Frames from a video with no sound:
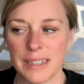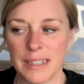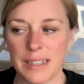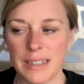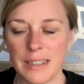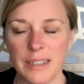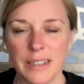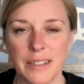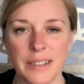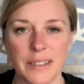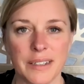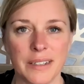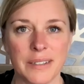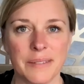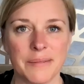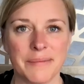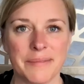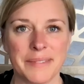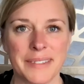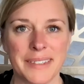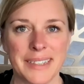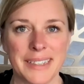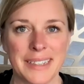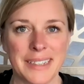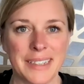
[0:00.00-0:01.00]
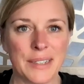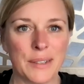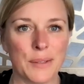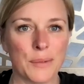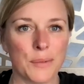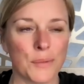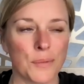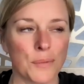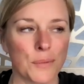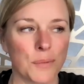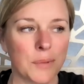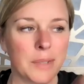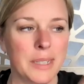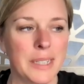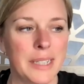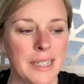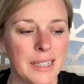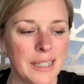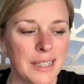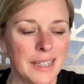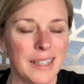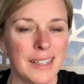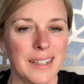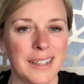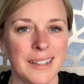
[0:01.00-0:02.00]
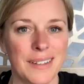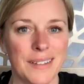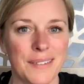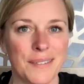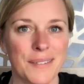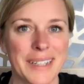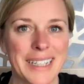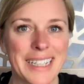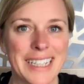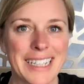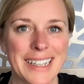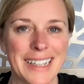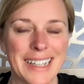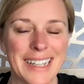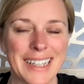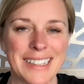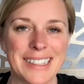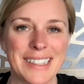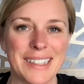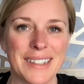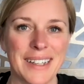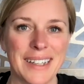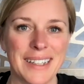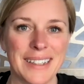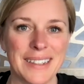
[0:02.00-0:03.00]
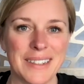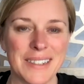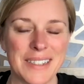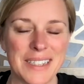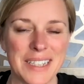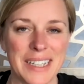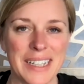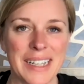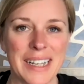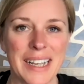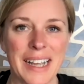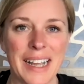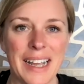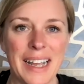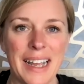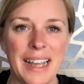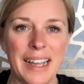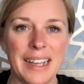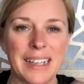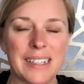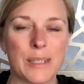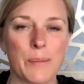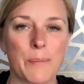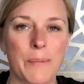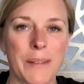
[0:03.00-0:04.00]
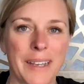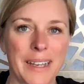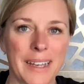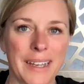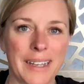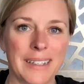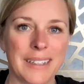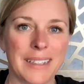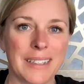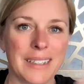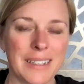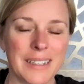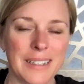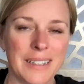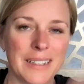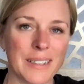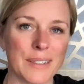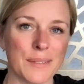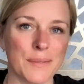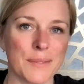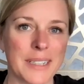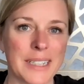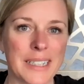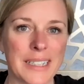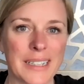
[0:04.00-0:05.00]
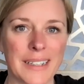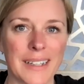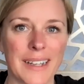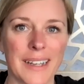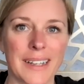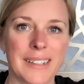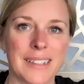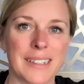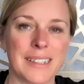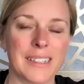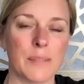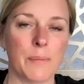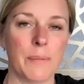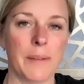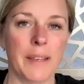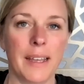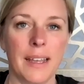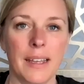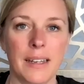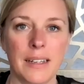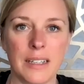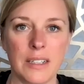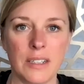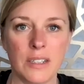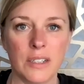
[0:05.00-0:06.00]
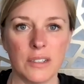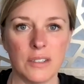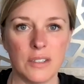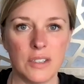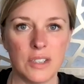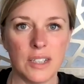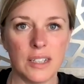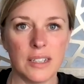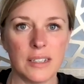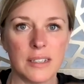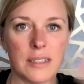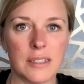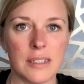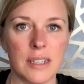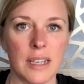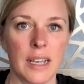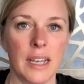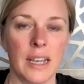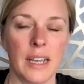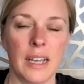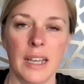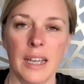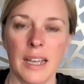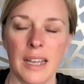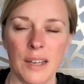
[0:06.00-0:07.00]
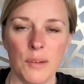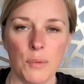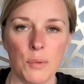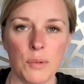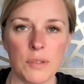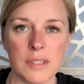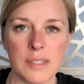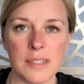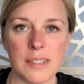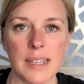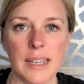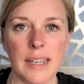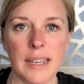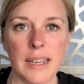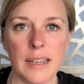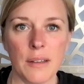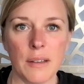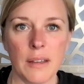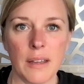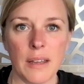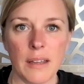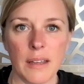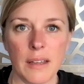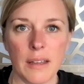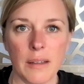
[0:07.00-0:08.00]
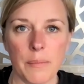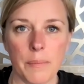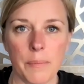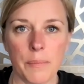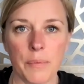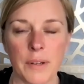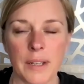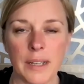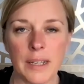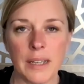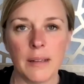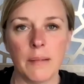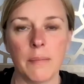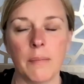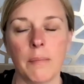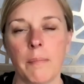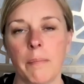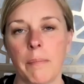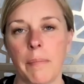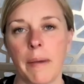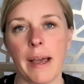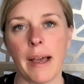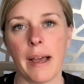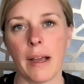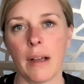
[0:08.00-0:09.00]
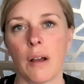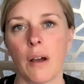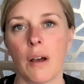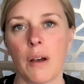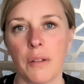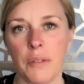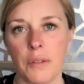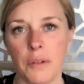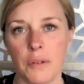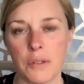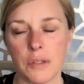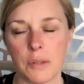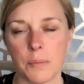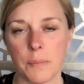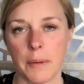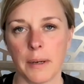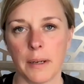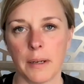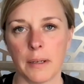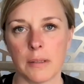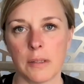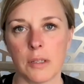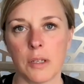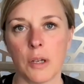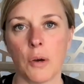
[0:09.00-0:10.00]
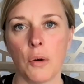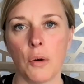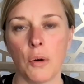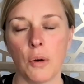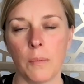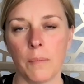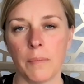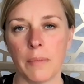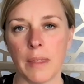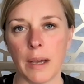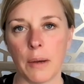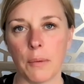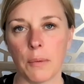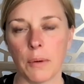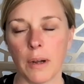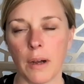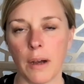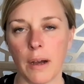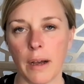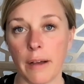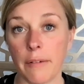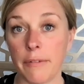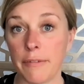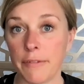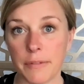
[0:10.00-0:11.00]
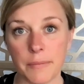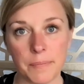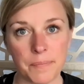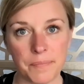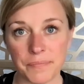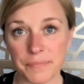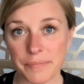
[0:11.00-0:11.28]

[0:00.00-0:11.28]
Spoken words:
clear, recollect your energy, expand, clear, recollect, expand, and you're just, we'll say, bringing back all those parts home that were off